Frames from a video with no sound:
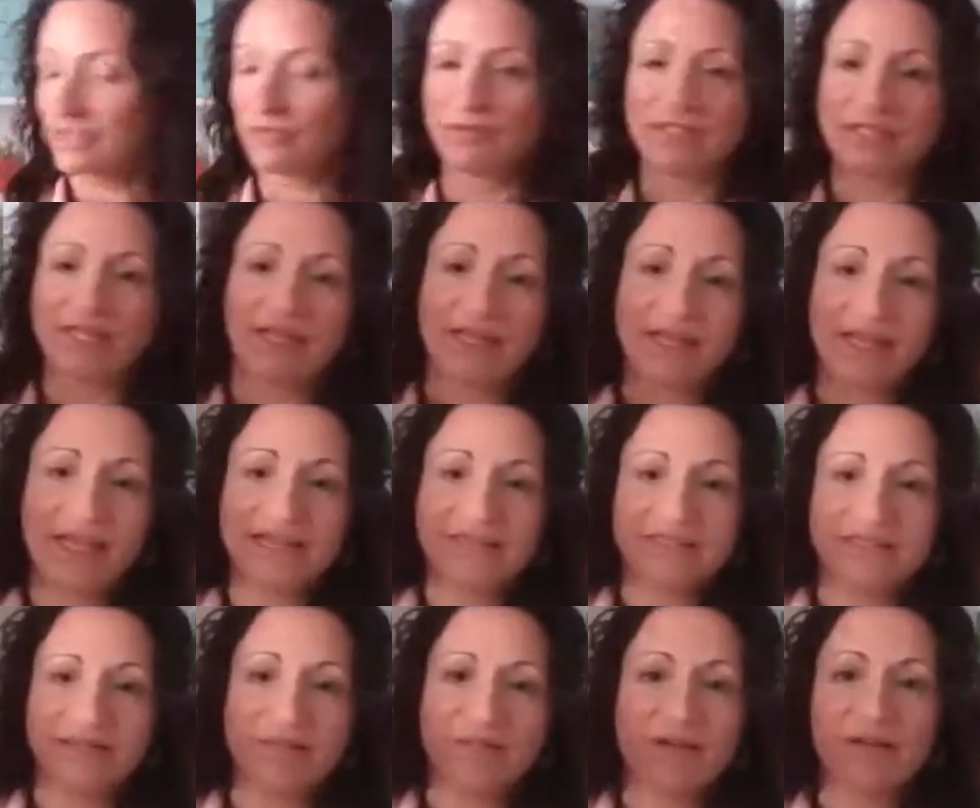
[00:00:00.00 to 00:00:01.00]
Here's like
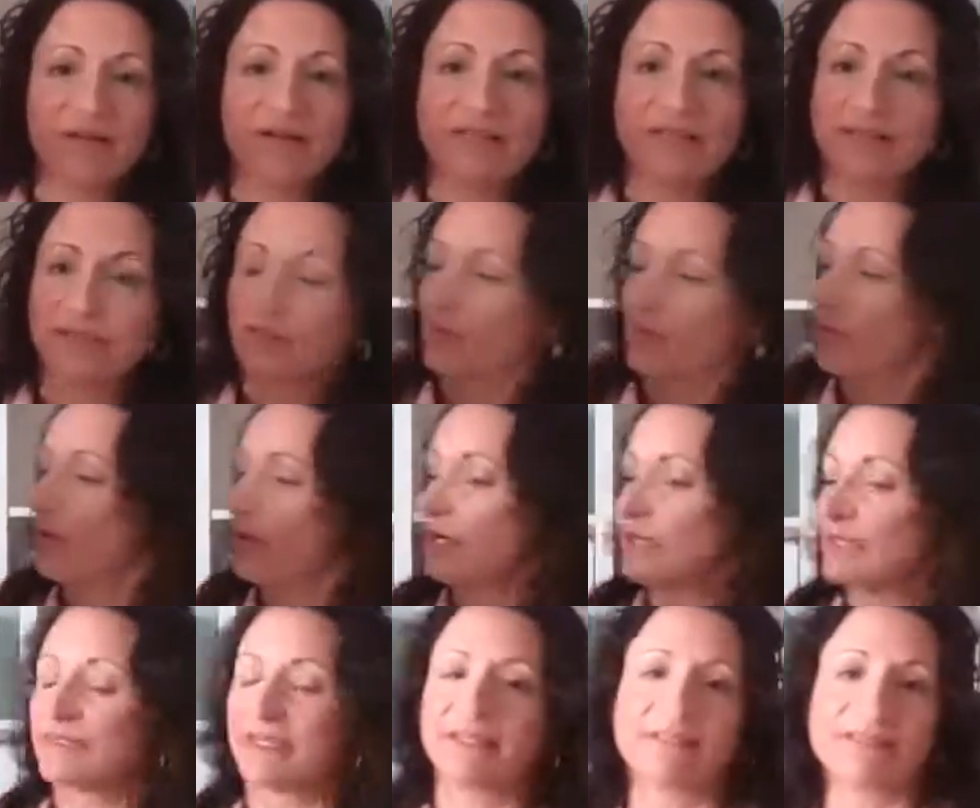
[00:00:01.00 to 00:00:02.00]
easy merit
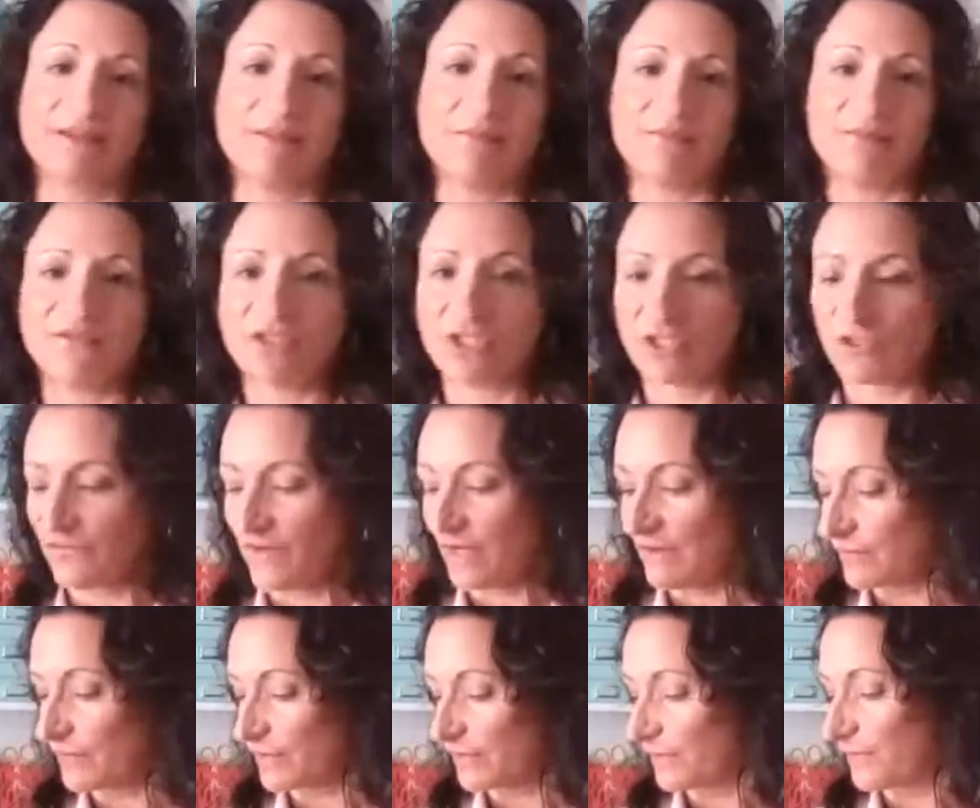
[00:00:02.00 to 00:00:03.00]
scores, like some just
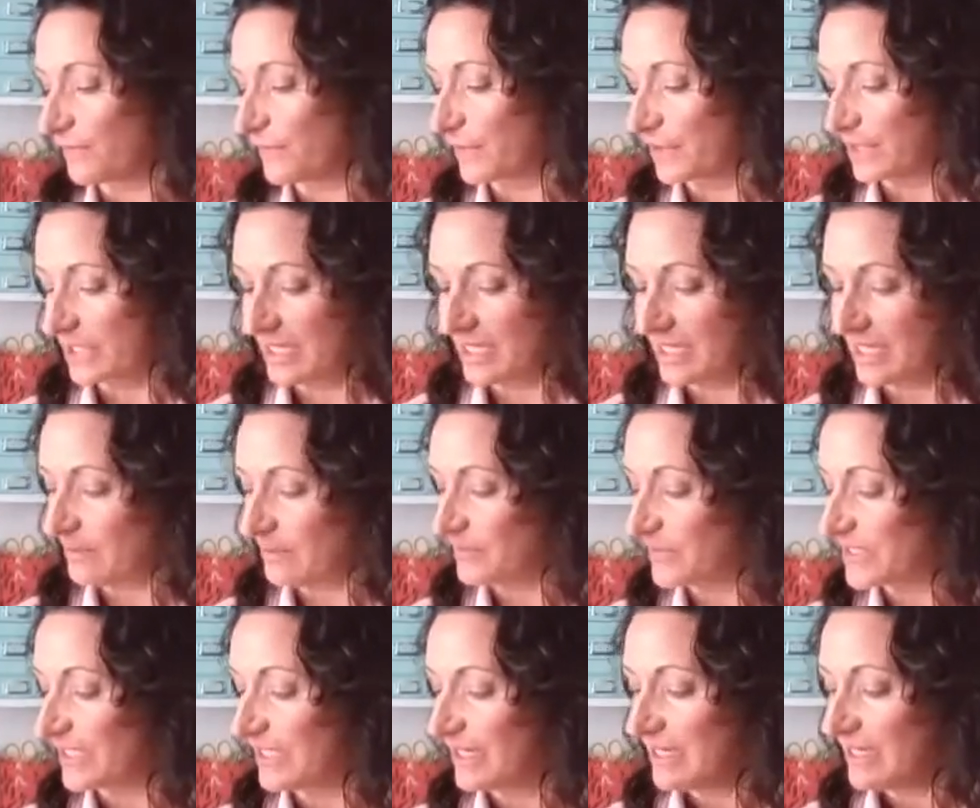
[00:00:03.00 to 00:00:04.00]
favorite for
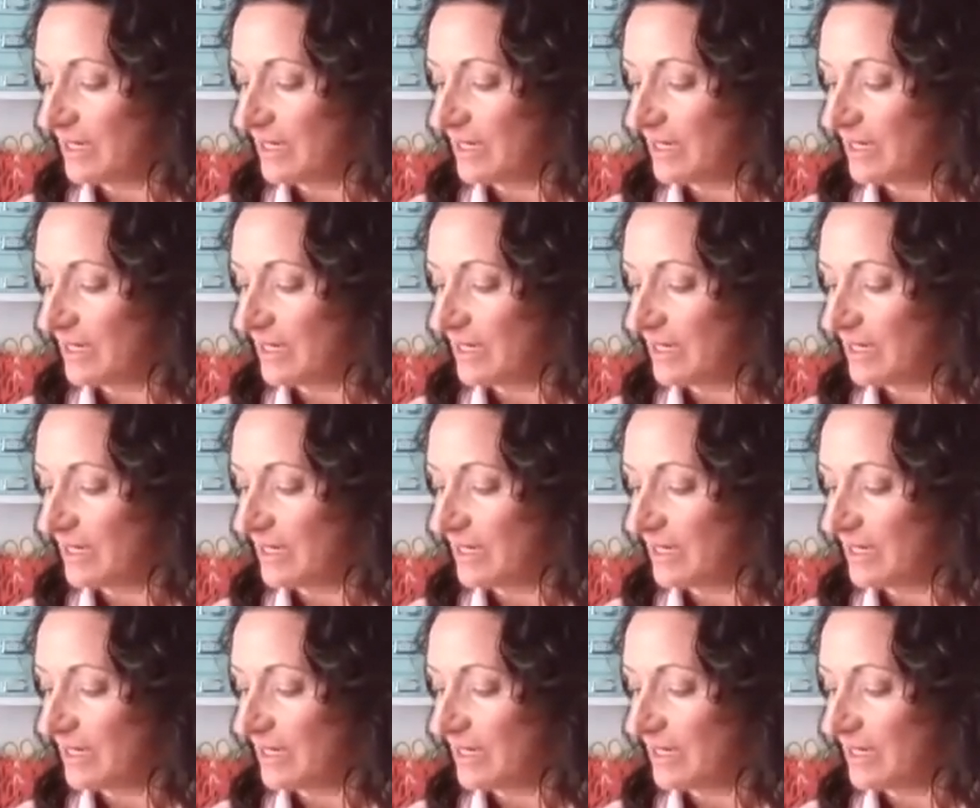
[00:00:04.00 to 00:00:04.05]
keeps.